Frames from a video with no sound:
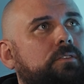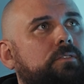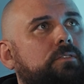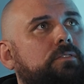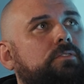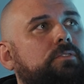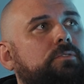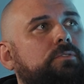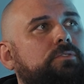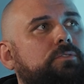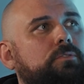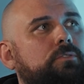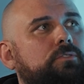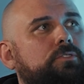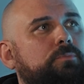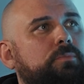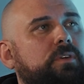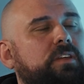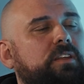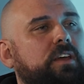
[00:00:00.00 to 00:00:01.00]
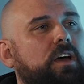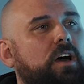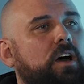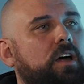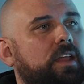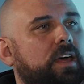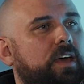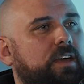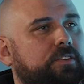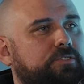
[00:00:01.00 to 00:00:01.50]
through social media
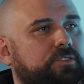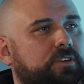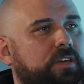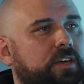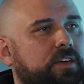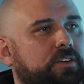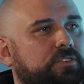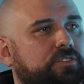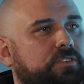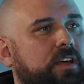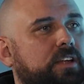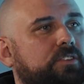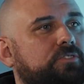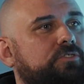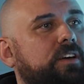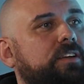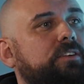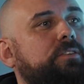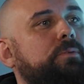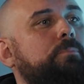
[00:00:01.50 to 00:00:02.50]
on education and trying to